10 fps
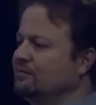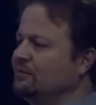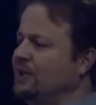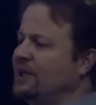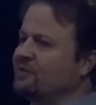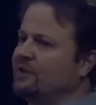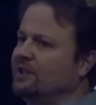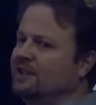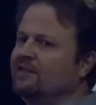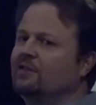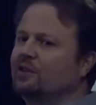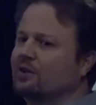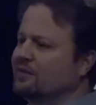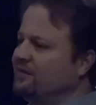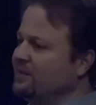we actually, if you go to
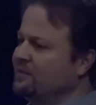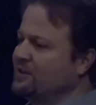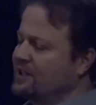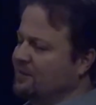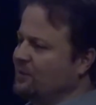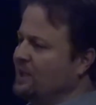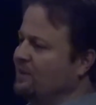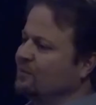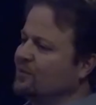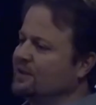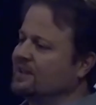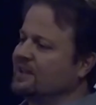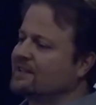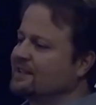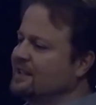the Field Museum, we have one
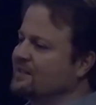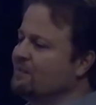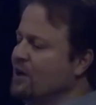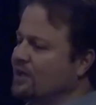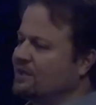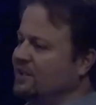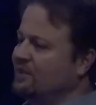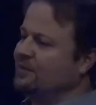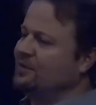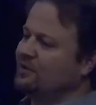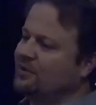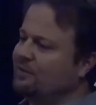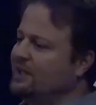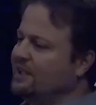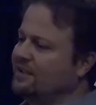that's mocked up and you can
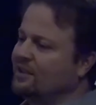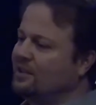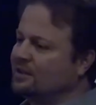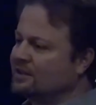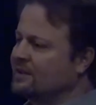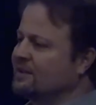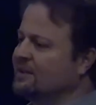make it honk.